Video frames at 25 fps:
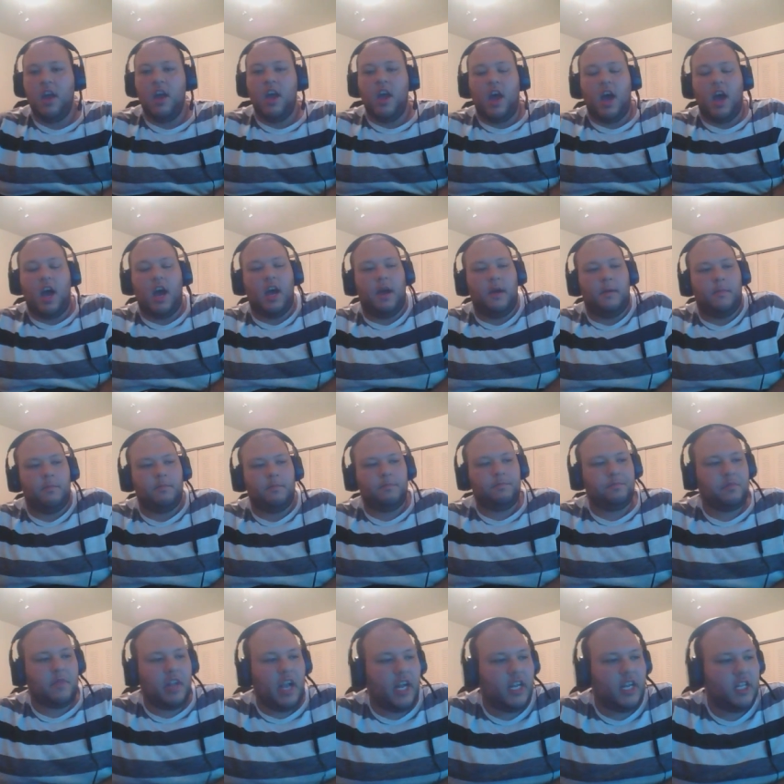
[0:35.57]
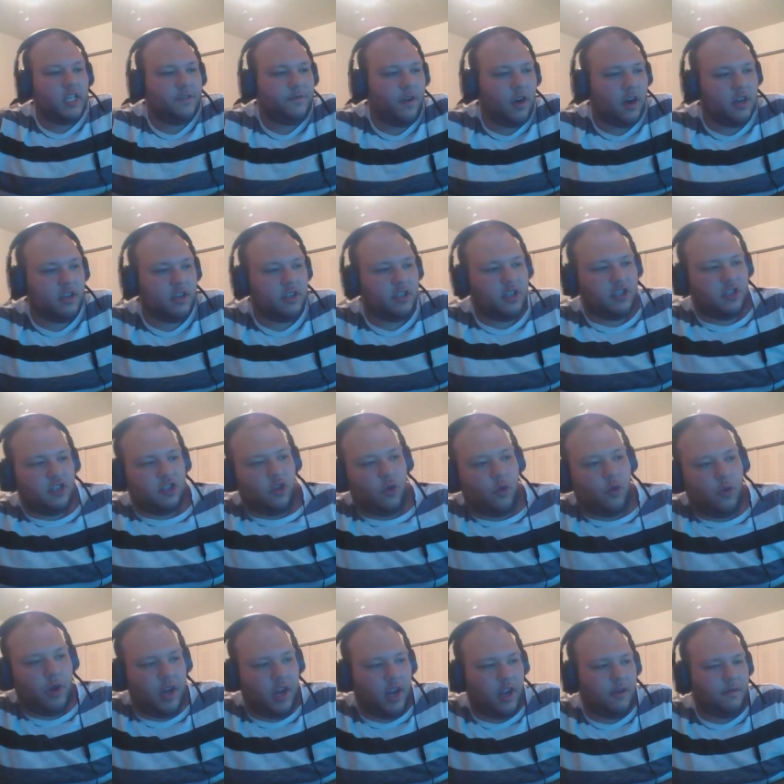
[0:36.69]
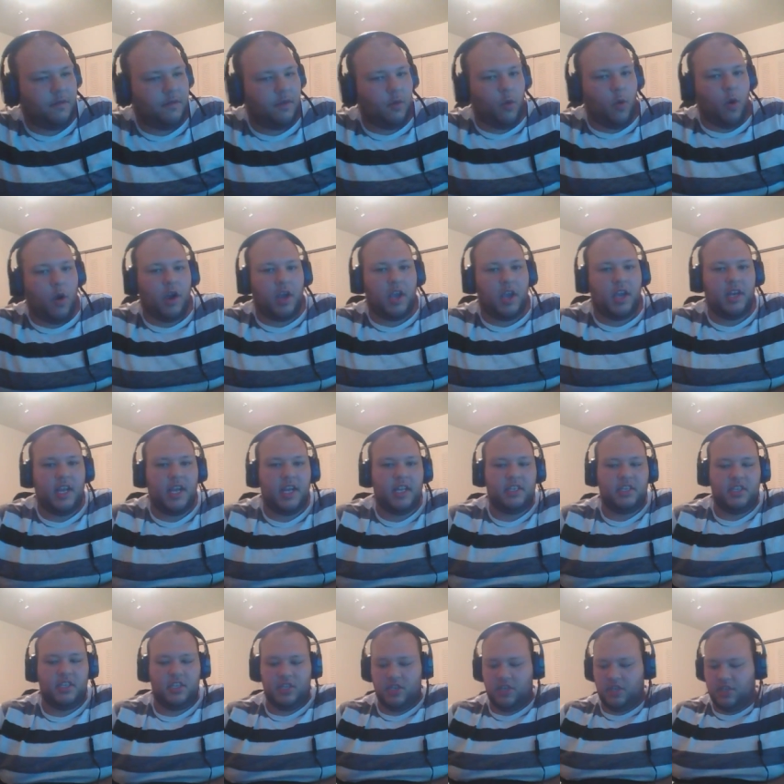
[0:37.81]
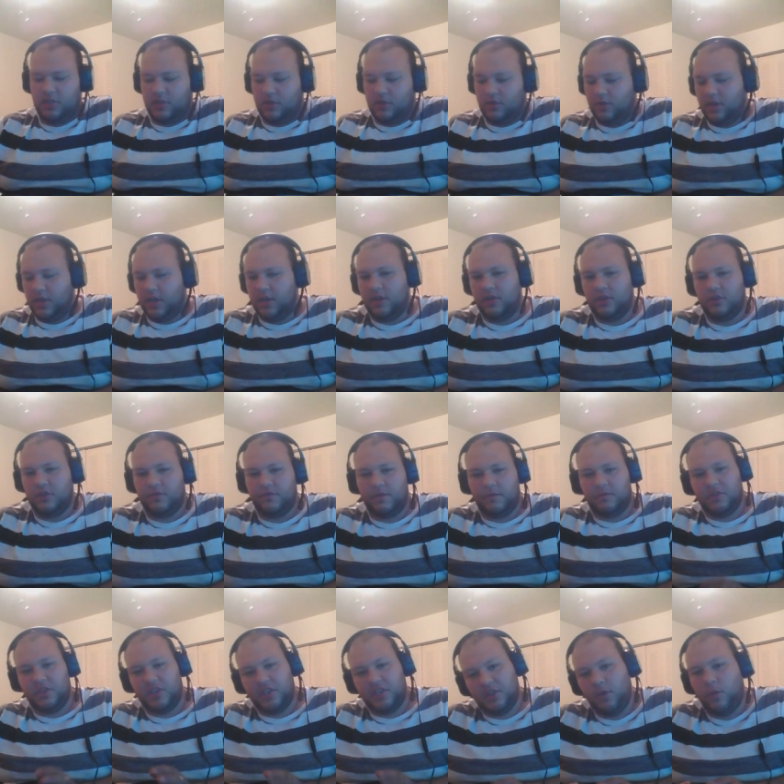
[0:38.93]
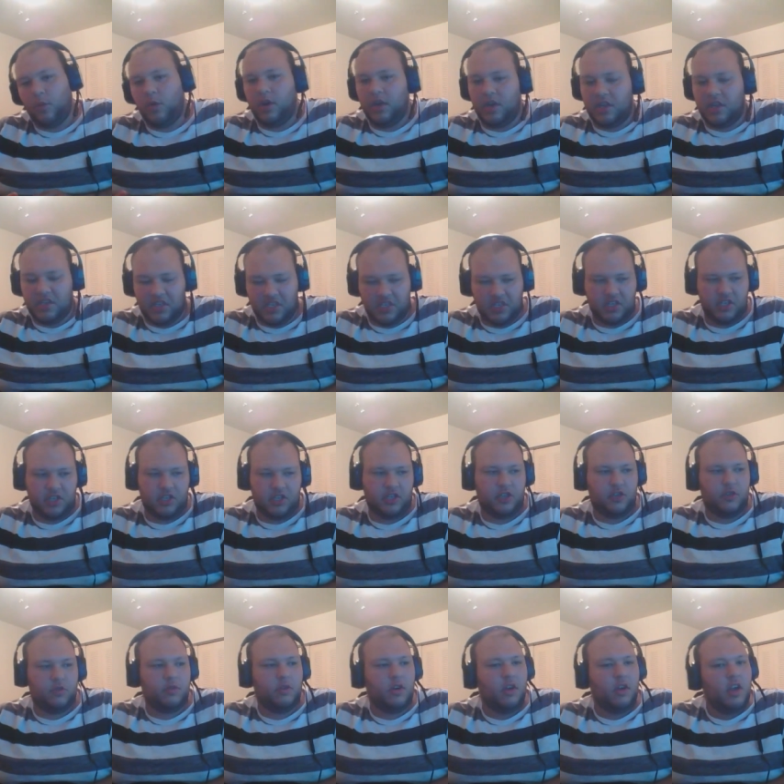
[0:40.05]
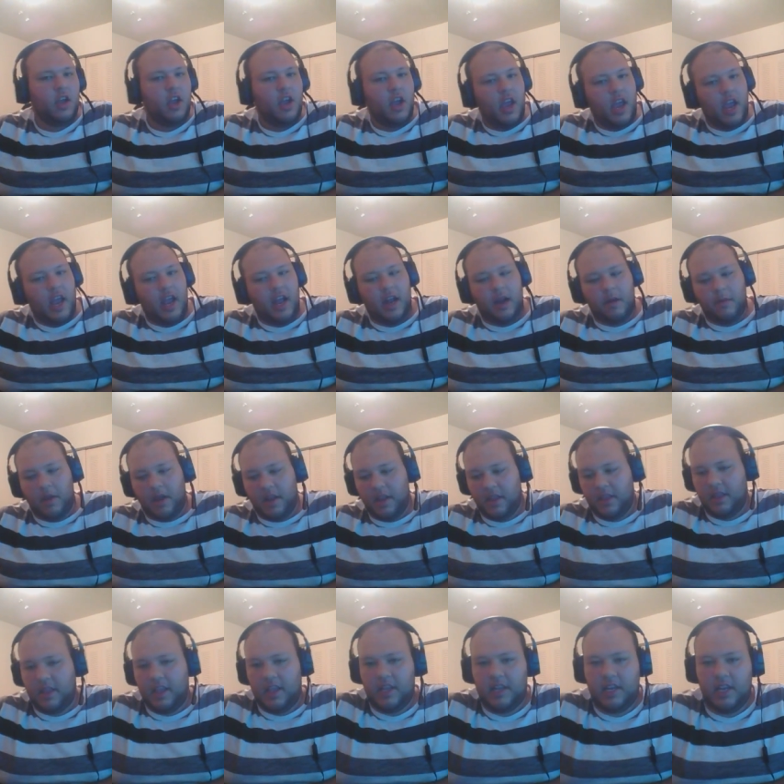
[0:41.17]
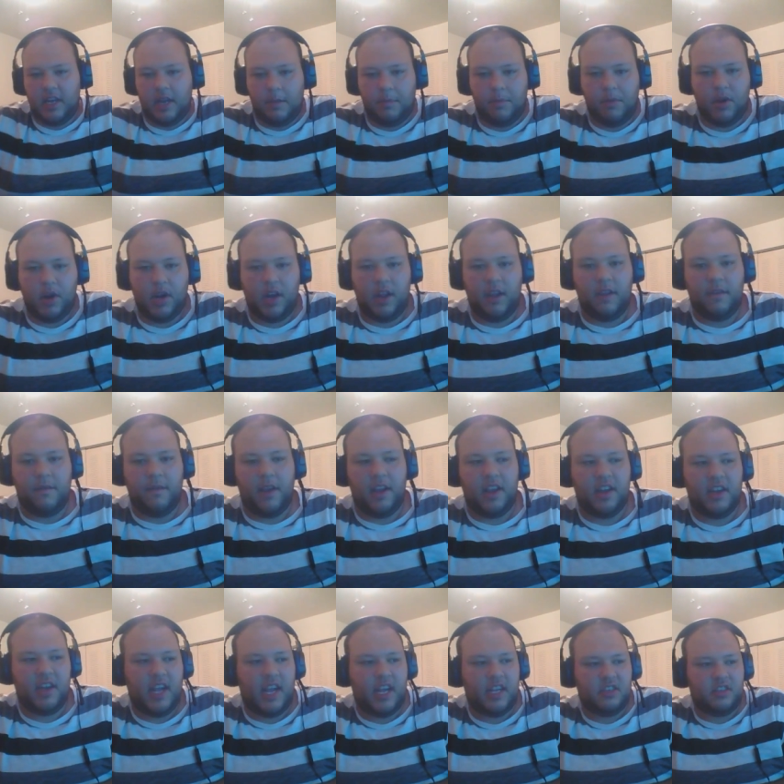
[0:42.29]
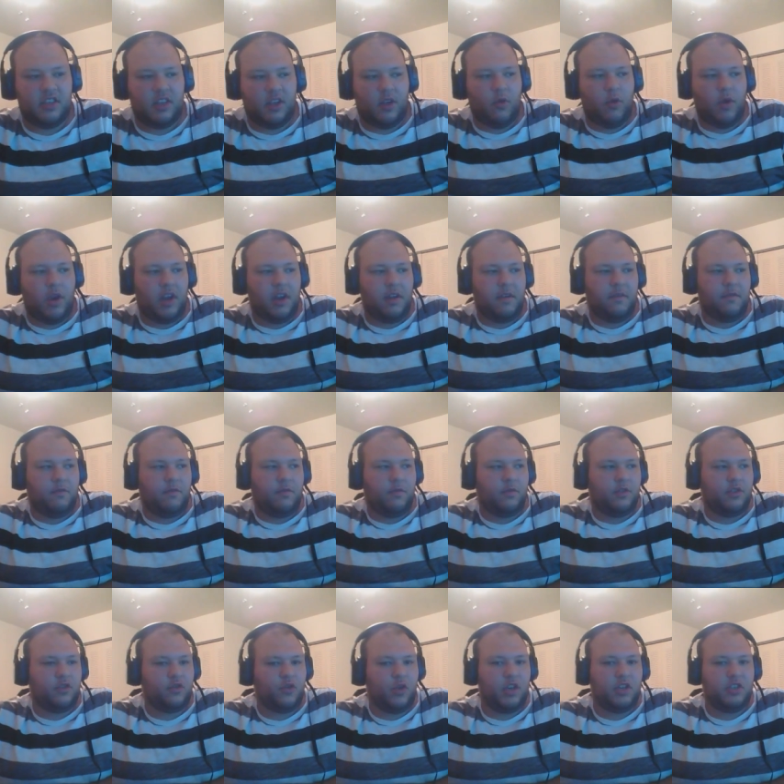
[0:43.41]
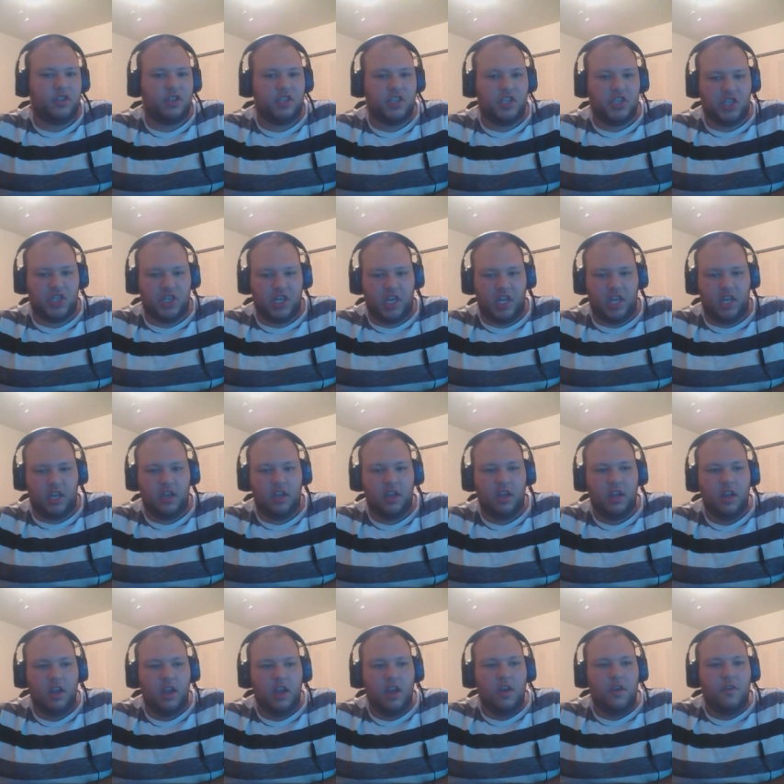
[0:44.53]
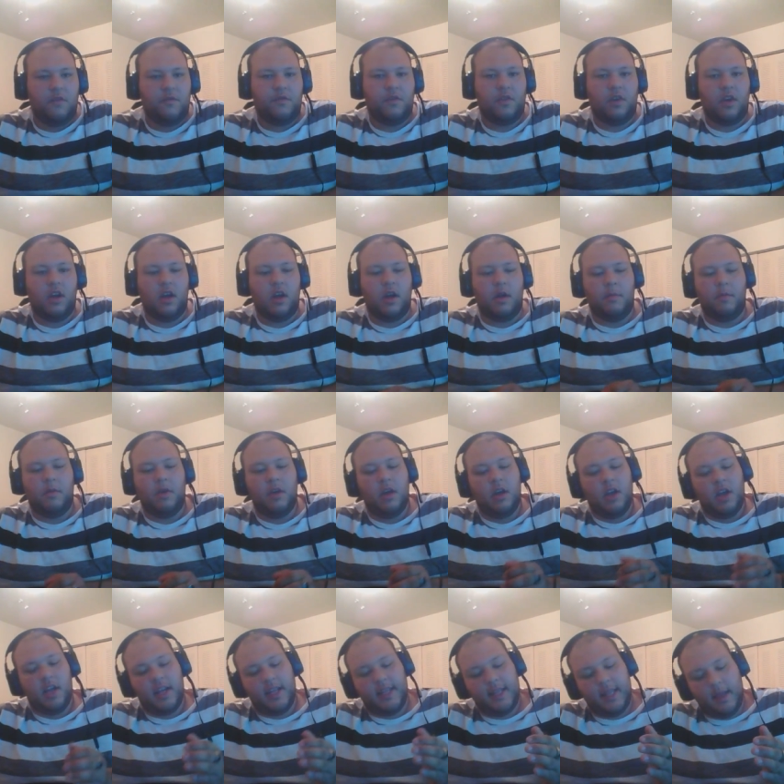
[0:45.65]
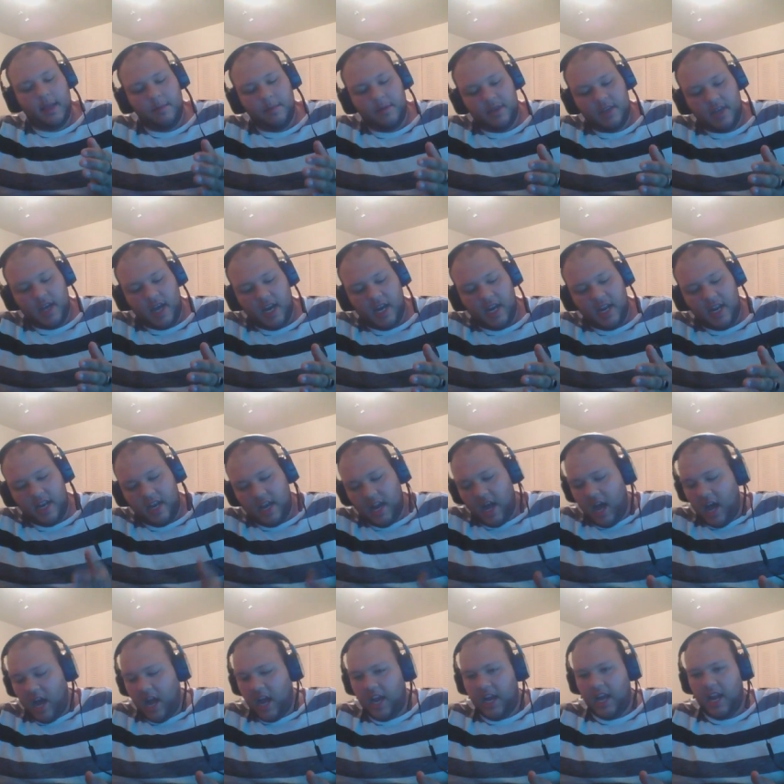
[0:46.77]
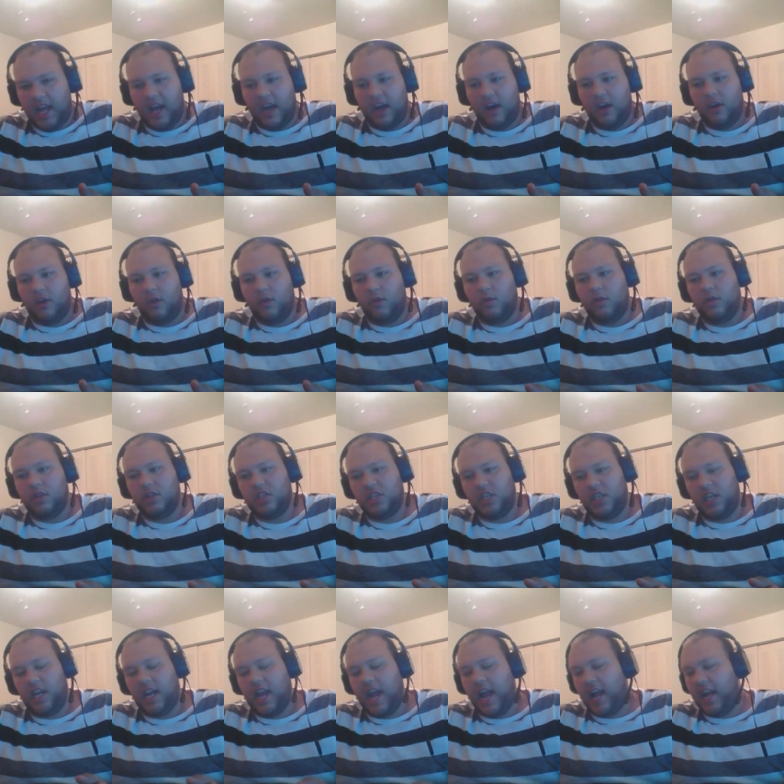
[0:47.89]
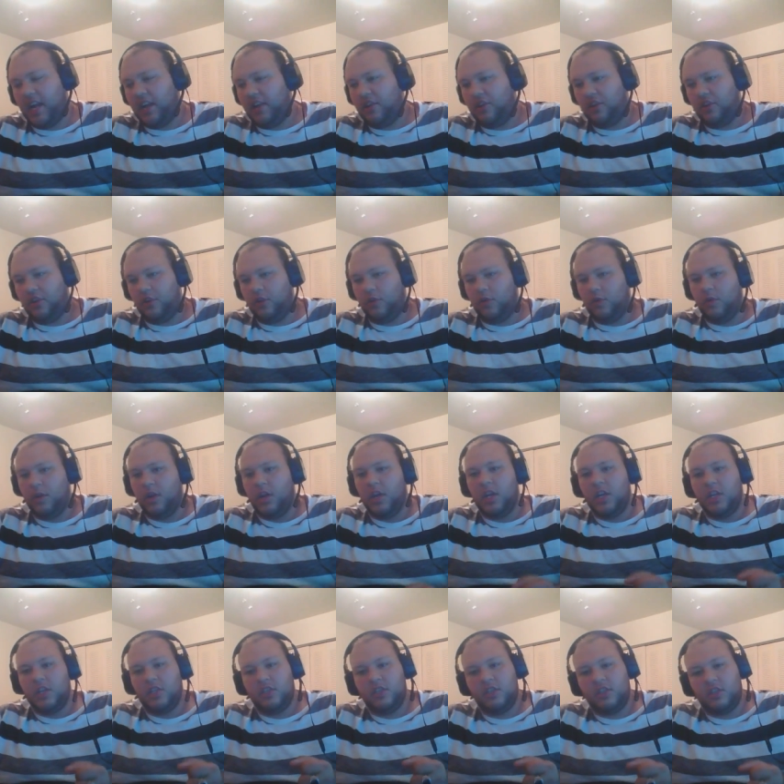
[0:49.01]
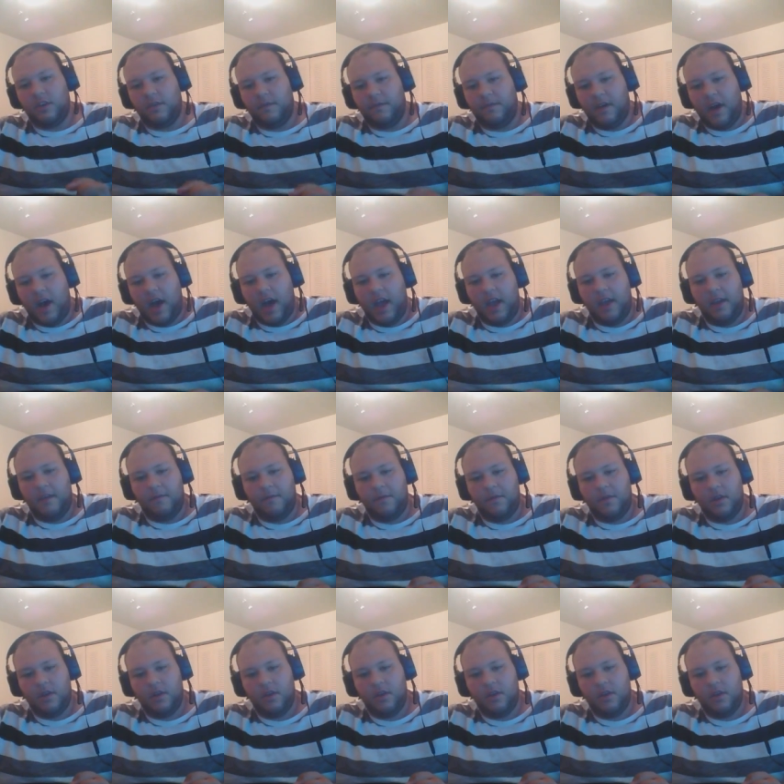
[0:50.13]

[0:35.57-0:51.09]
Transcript: Um, as far as the story of The Walking Dead Season 2 goes, from Season 1 to Season 2, um, it, they did a pretty fantastic way of transitioning from Clementine at 9, how she had to survive,